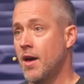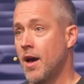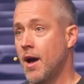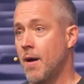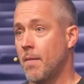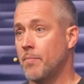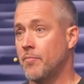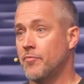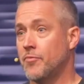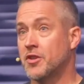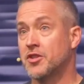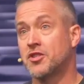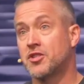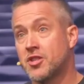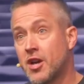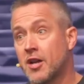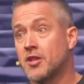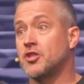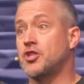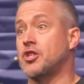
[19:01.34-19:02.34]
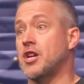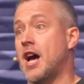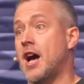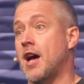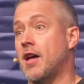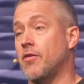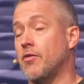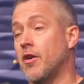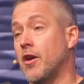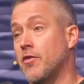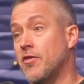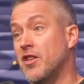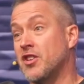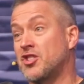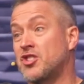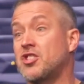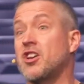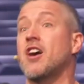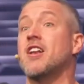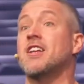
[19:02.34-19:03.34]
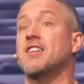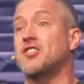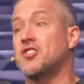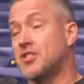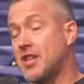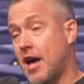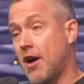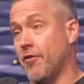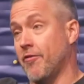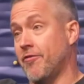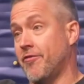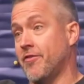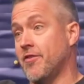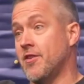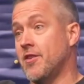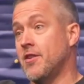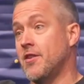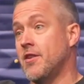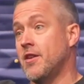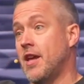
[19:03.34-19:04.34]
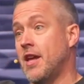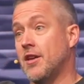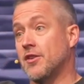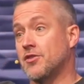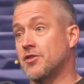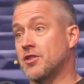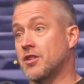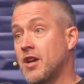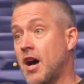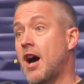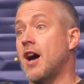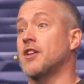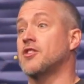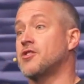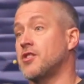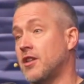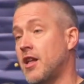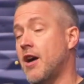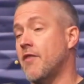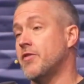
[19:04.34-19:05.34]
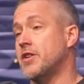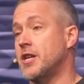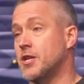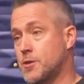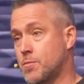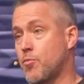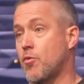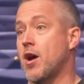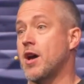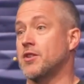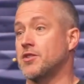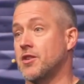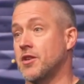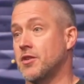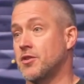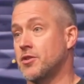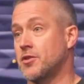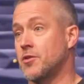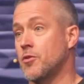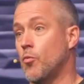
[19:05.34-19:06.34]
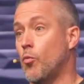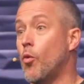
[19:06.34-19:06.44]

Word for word: Um, the sunshine, the, the sun itself, is God's love and His presence.